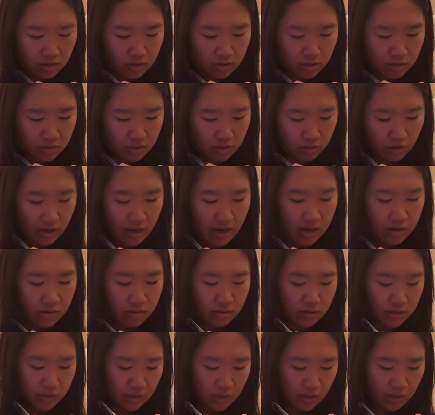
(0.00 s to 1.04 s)

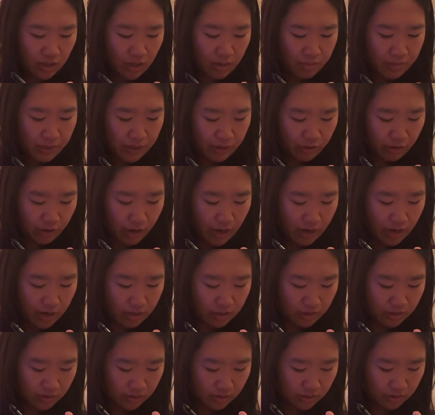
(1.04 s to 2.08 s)
grounds the
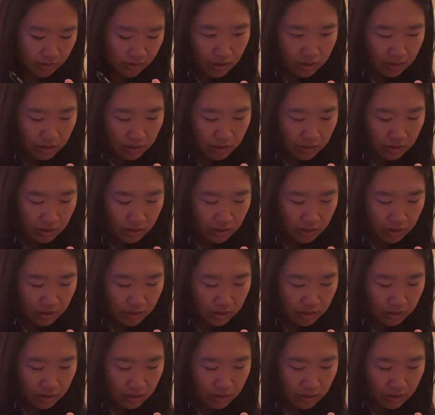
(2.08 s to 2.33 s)
lemongrass.